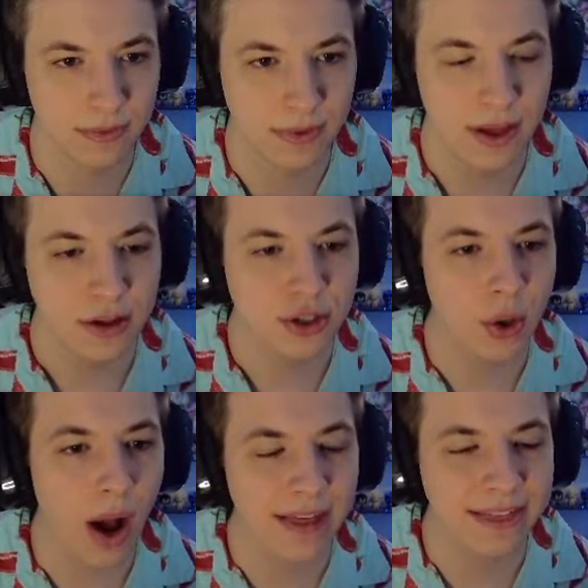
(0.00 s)

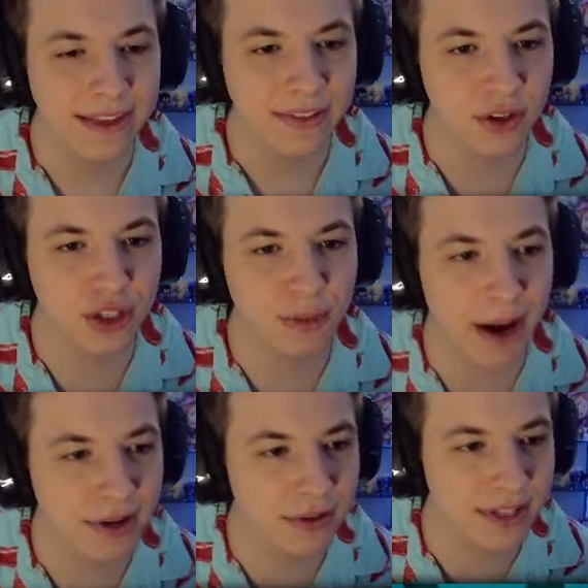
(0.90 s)
So I think the
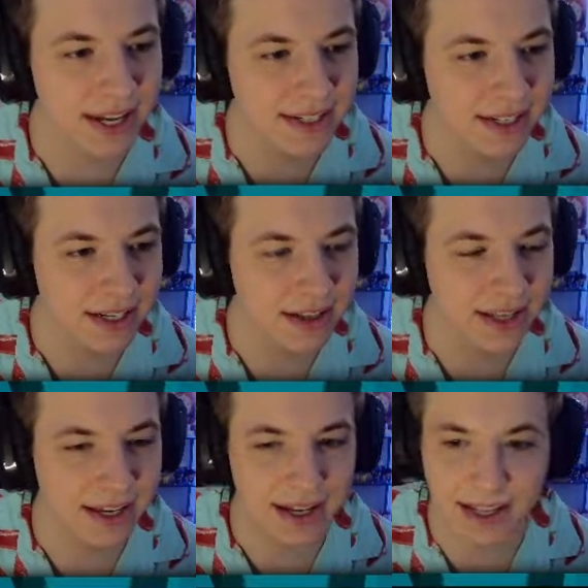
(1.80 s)
spiders instantly
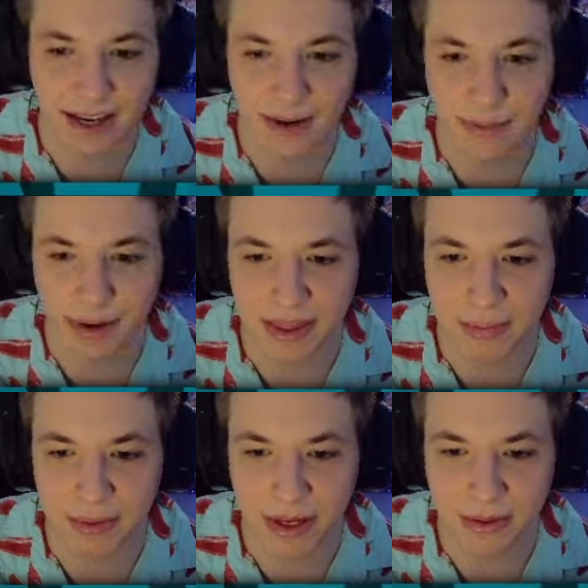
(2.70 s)
get eaten by the
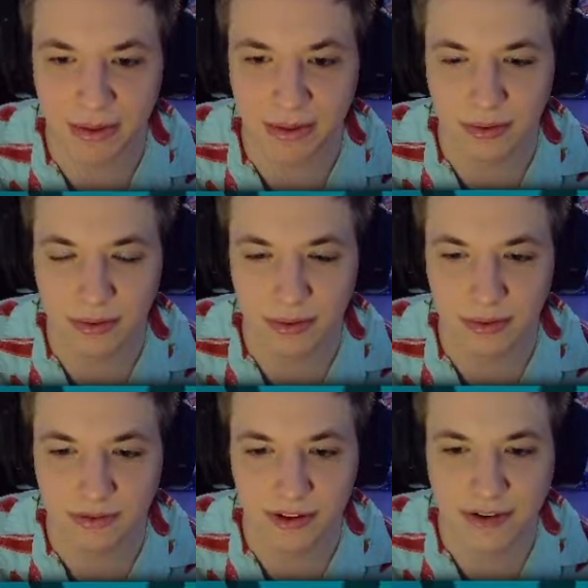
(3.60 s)
blood
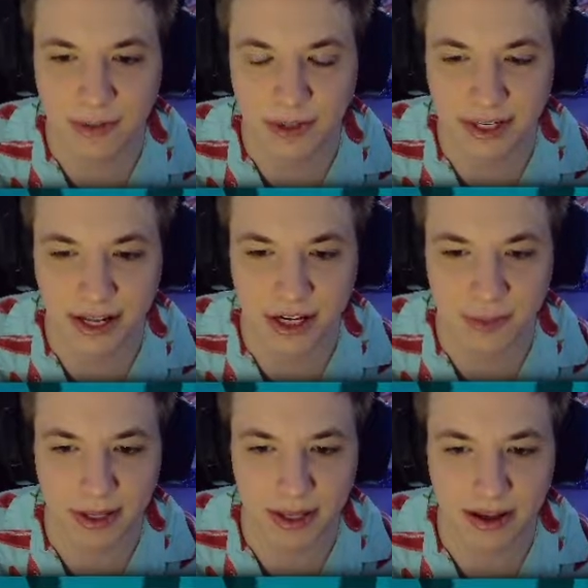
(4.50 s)
50%
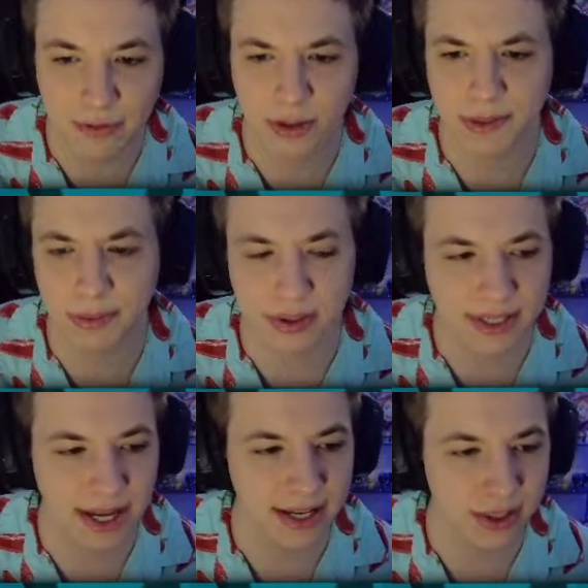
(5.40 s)
HP left. Well, it's
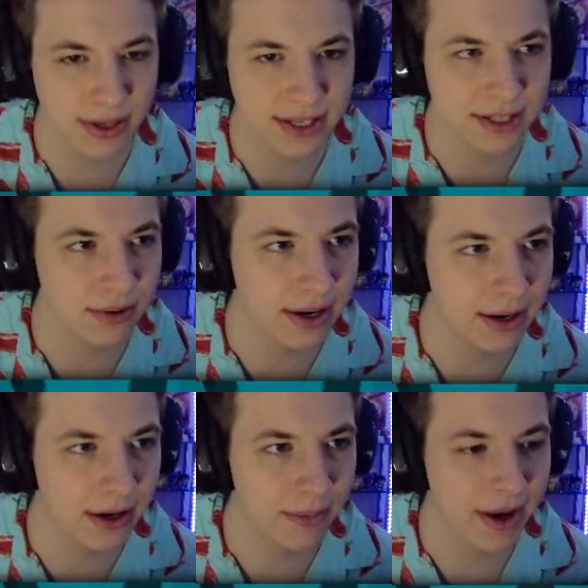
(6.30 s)
percent, so I guess they're not
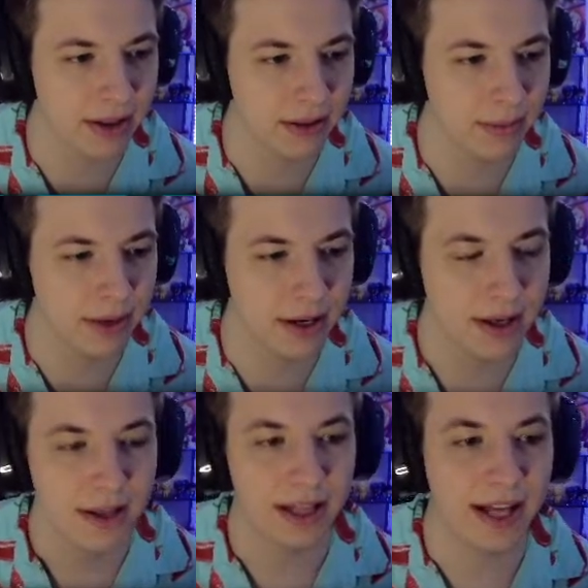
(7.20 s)
automatically, but
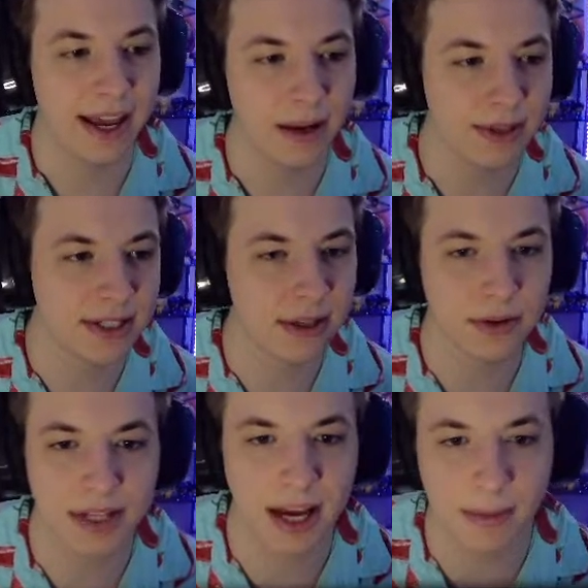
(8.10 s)
like I hit them a single
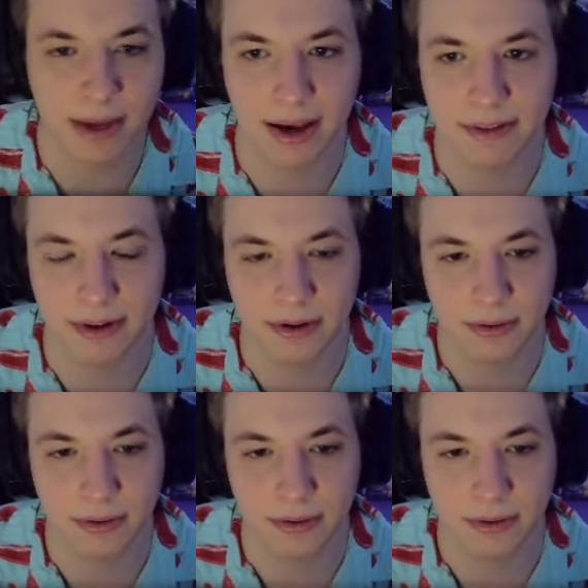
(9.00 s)
time, yeah, and they're